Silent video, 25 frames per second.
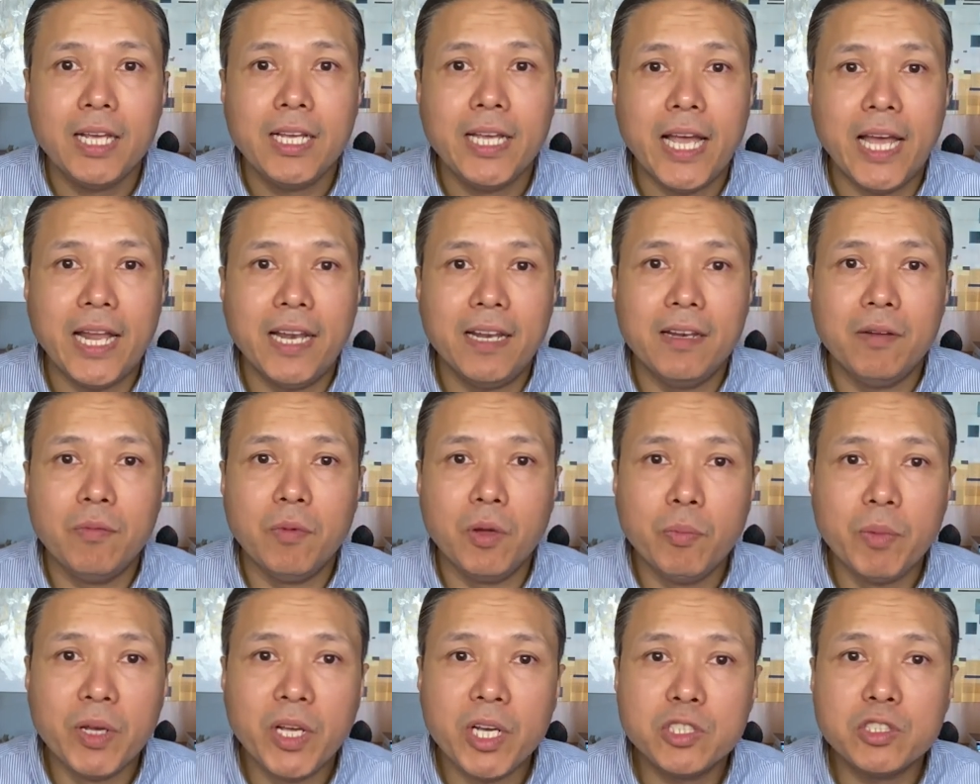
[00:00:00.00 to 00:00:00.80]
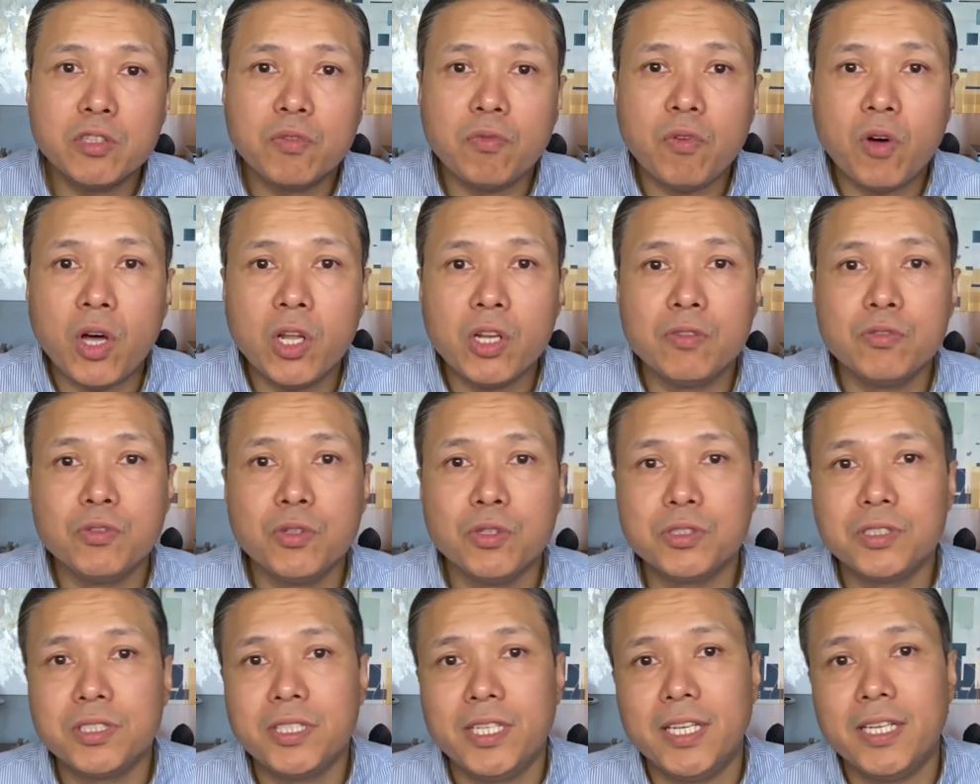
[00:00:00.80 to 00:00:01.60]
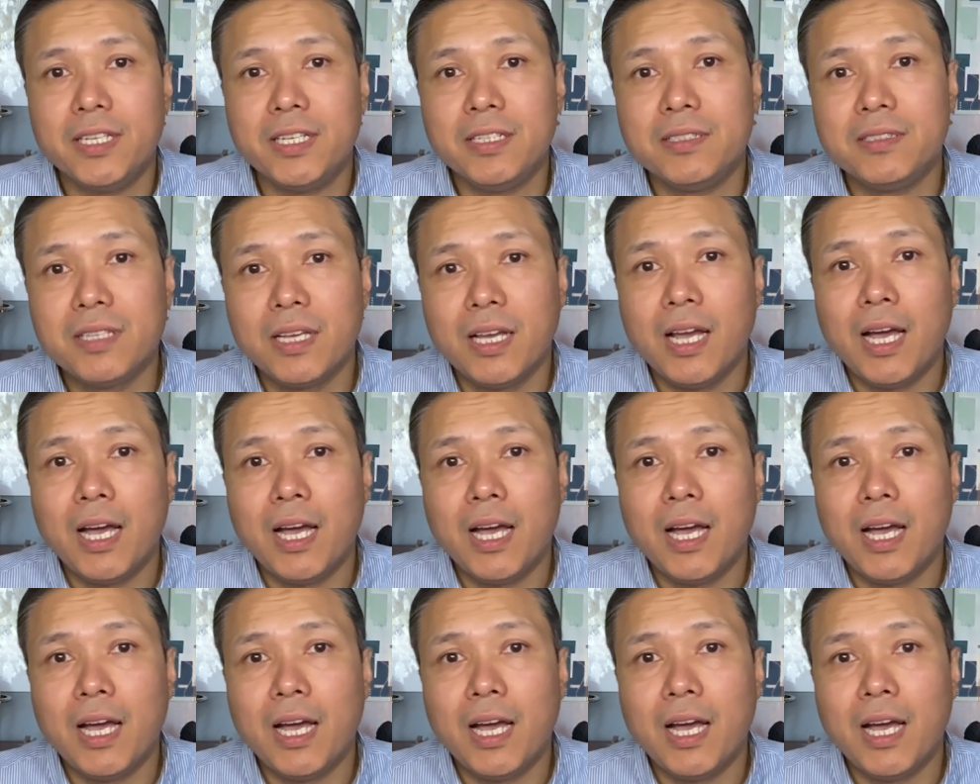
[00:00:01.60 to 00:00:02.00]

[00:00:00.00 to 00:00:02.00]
And because of all of those things,